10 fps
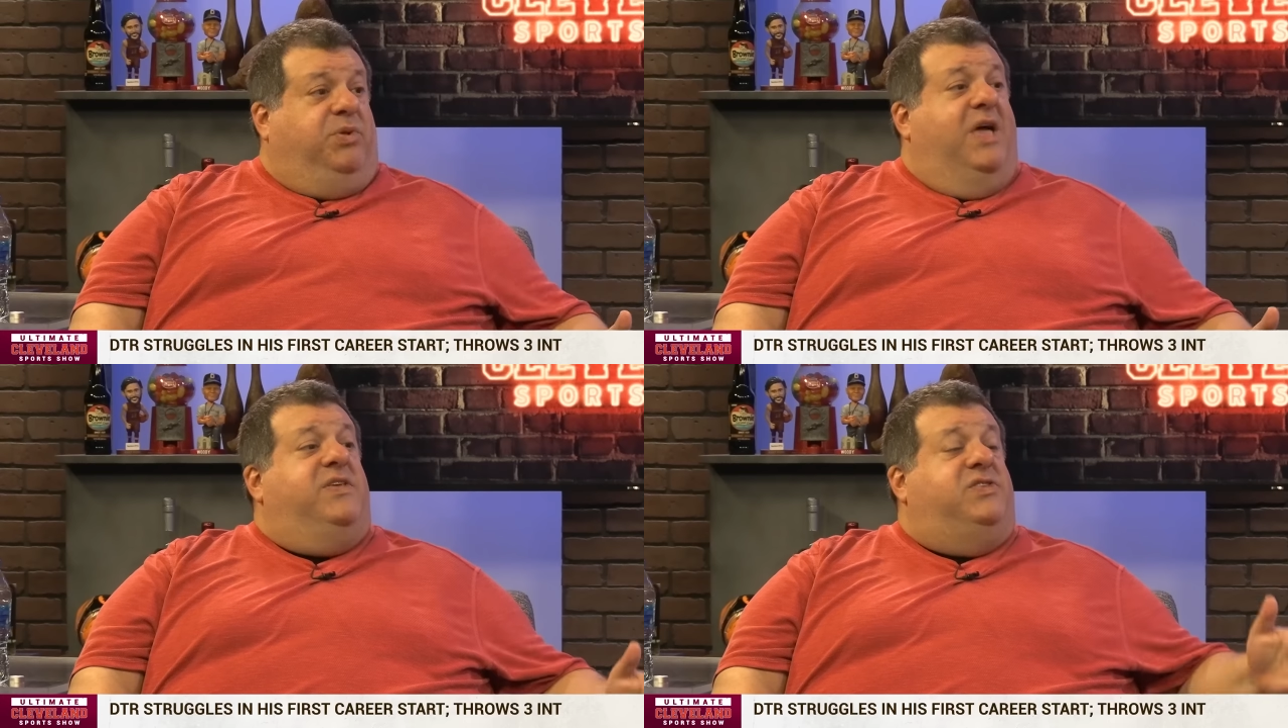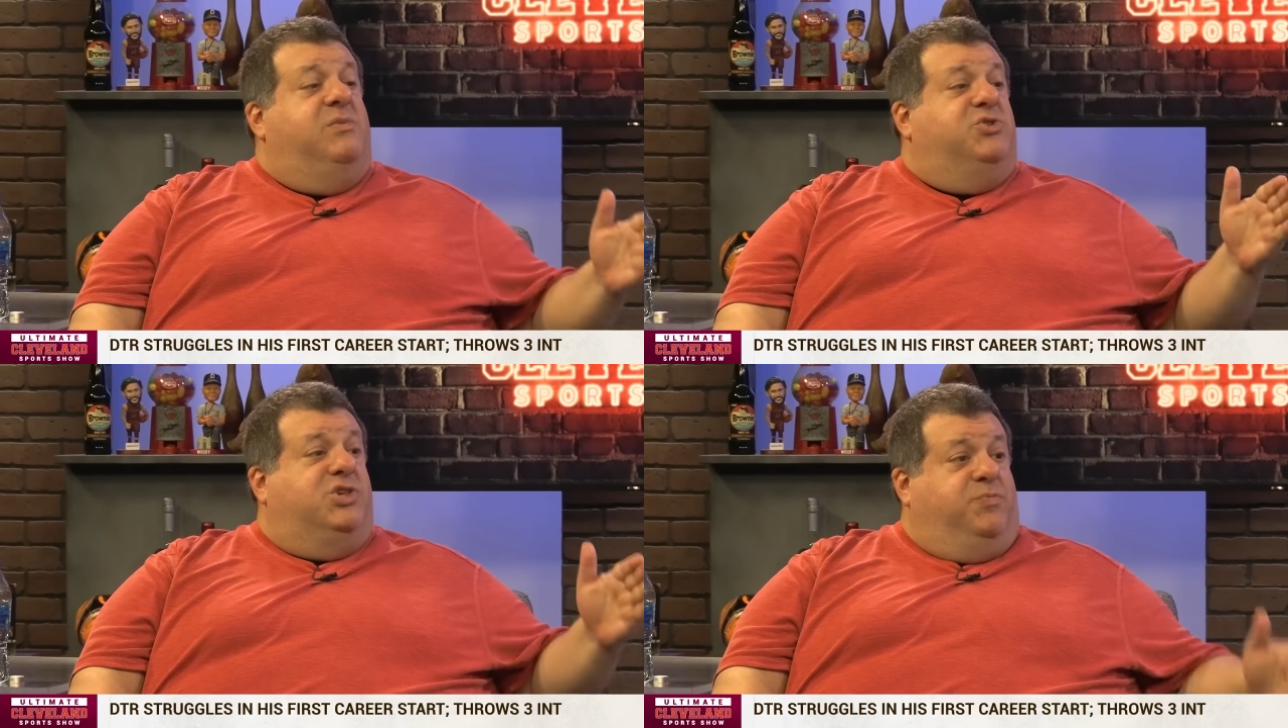to play. The
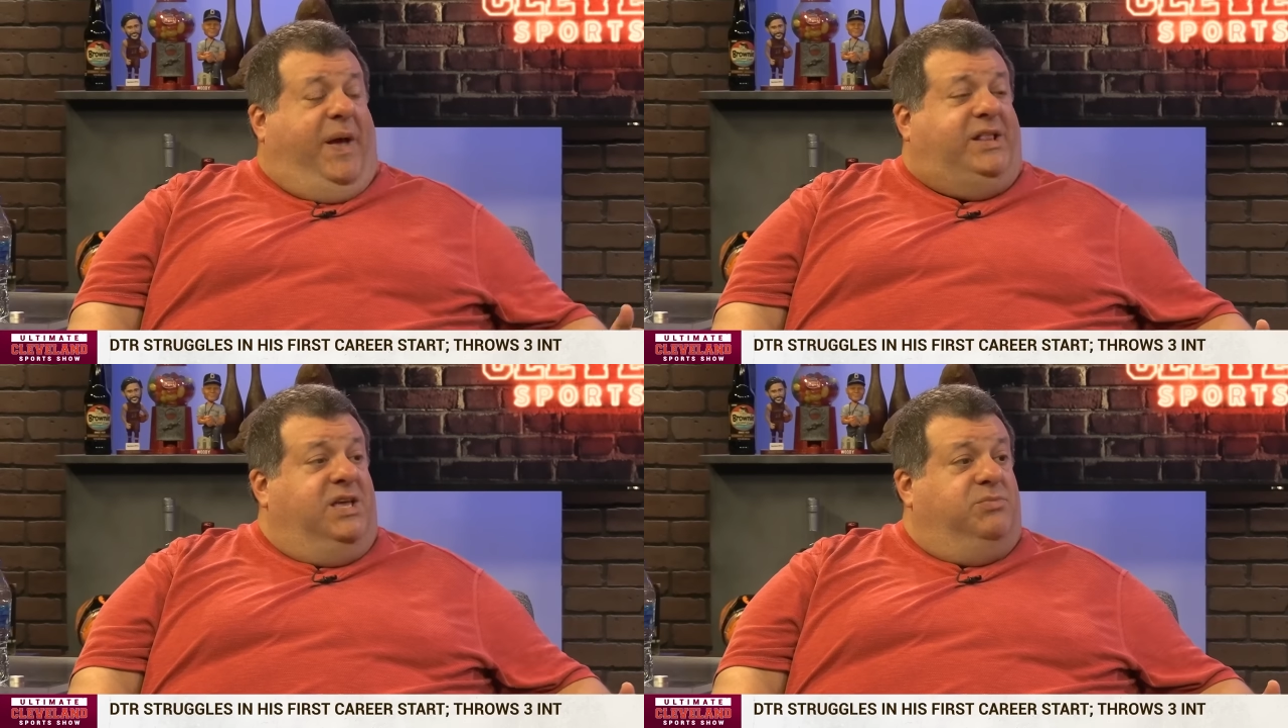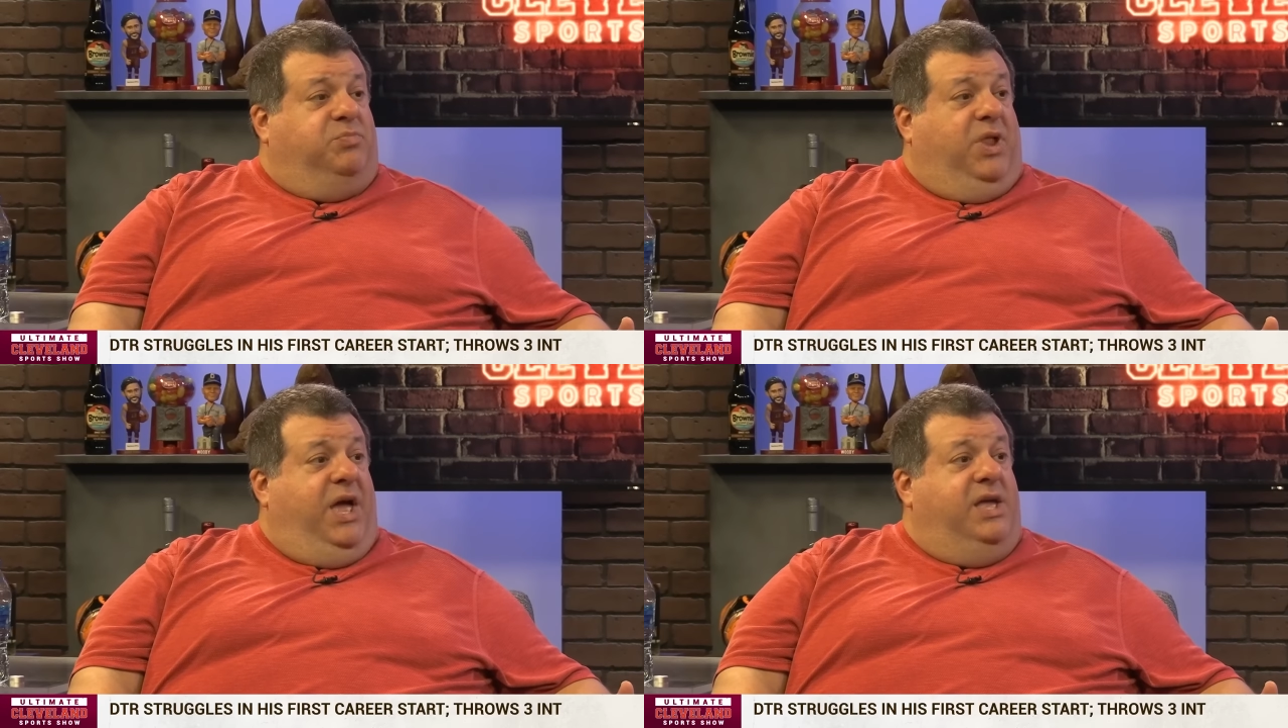team was expecting him
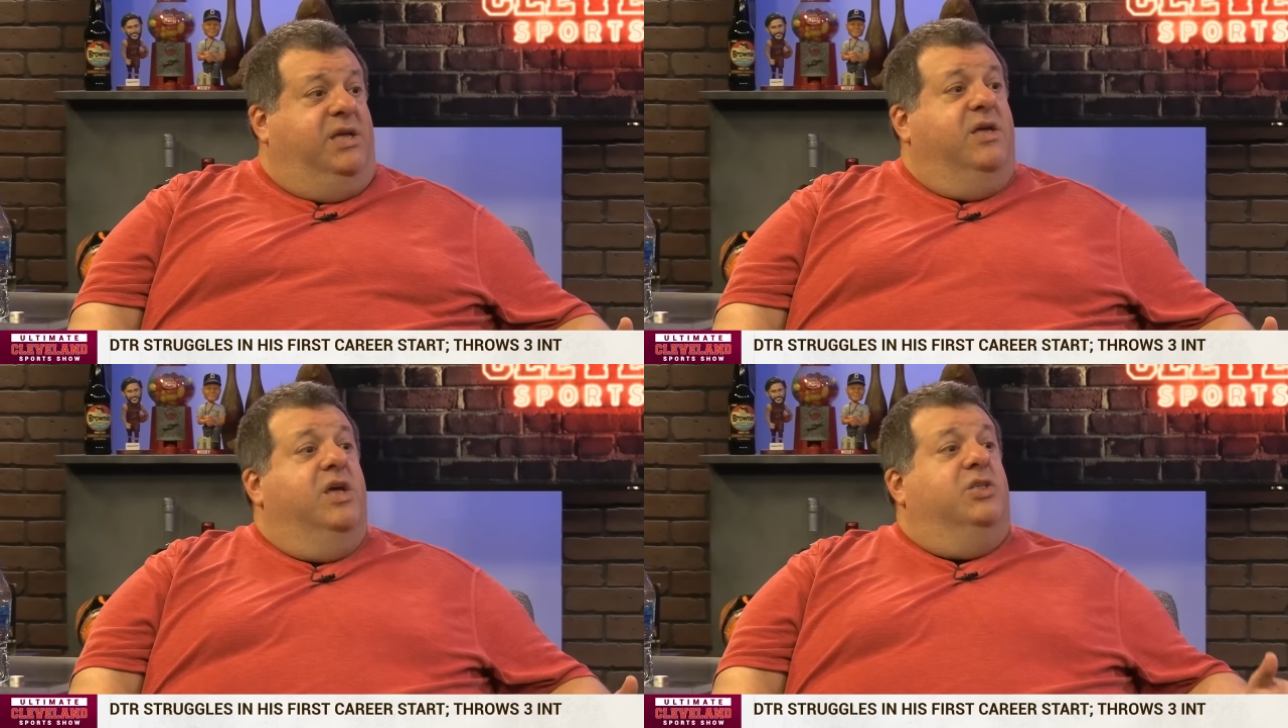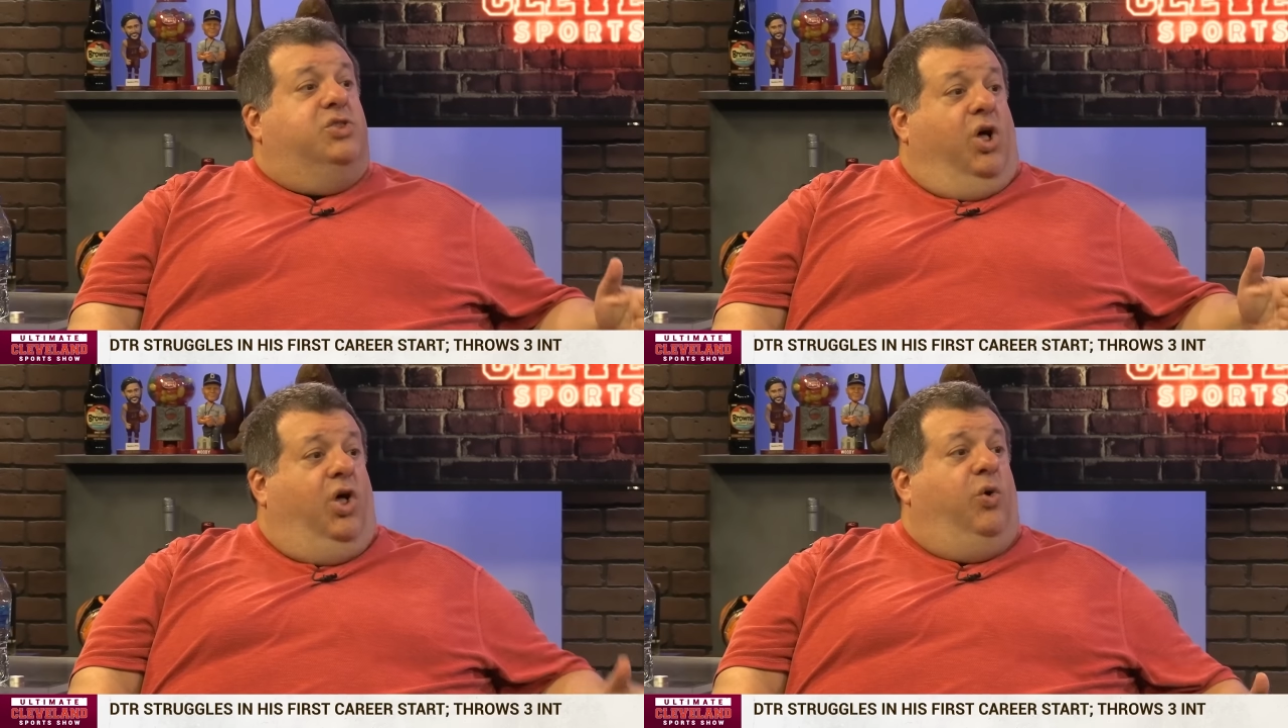to play. Well,
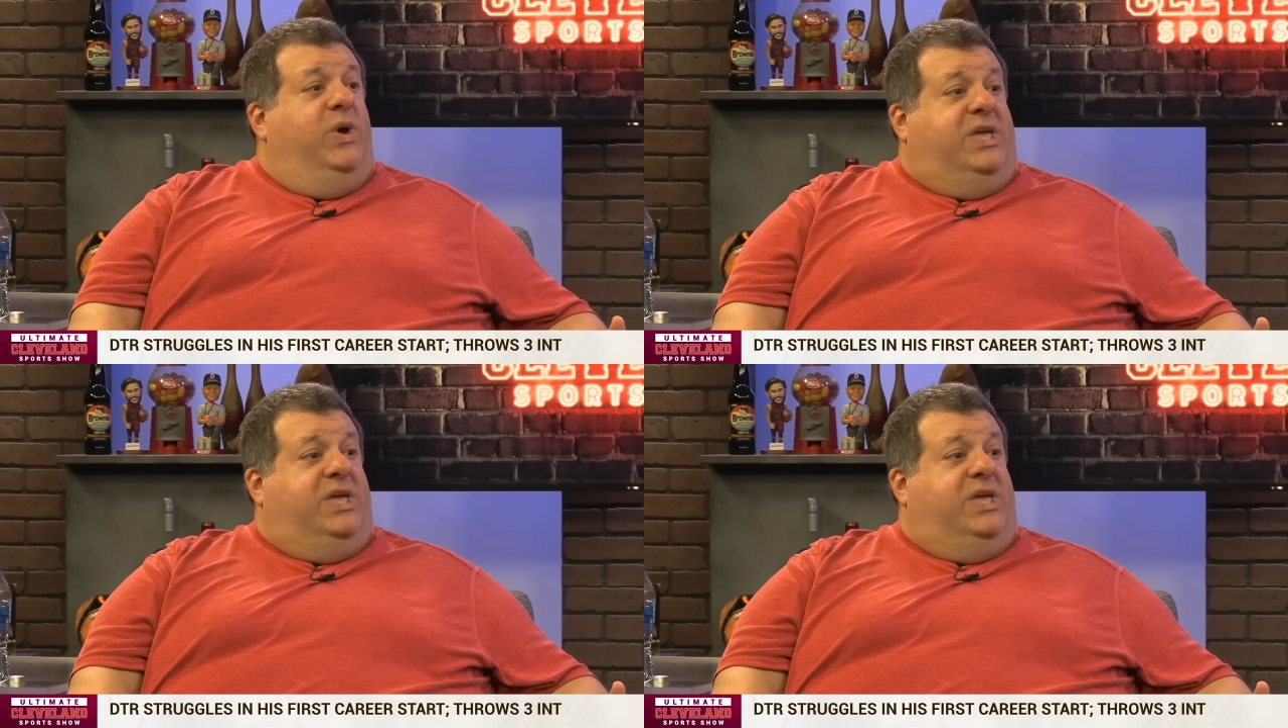Wednesday the whole he didn't